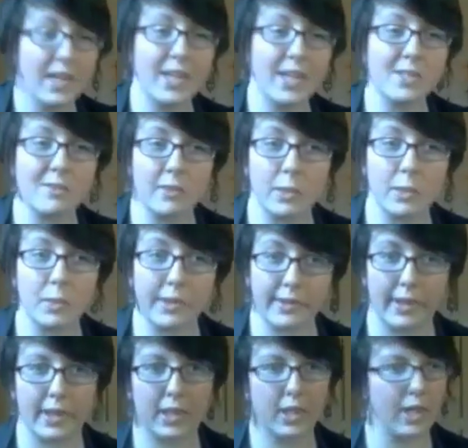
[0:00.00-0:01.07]
One last really
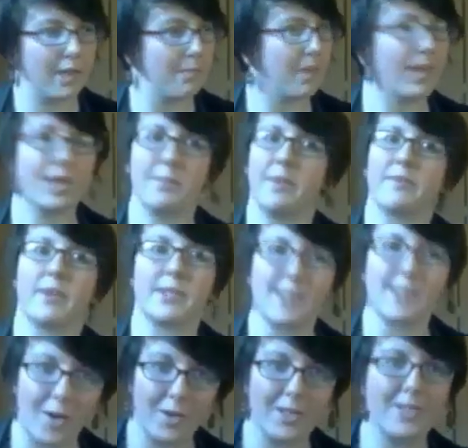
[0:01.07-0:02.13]
quick thing. A lot of my
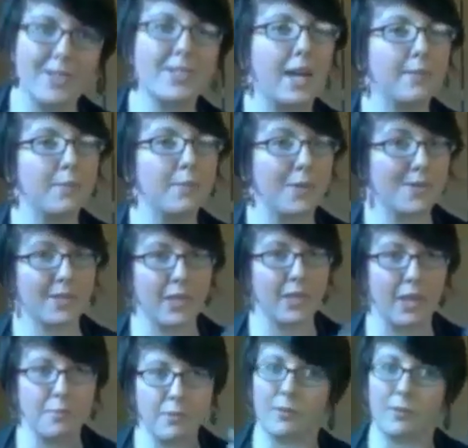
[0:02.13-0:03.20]
friends are artists. I
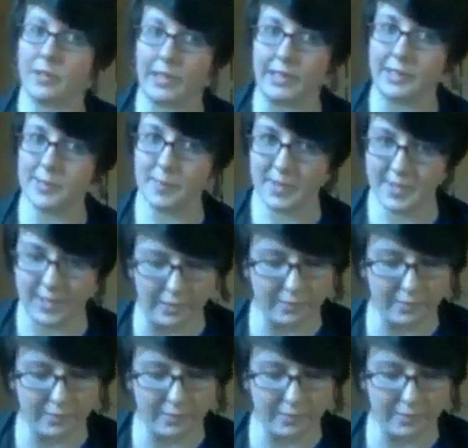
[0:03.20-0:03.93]
personally am a freelance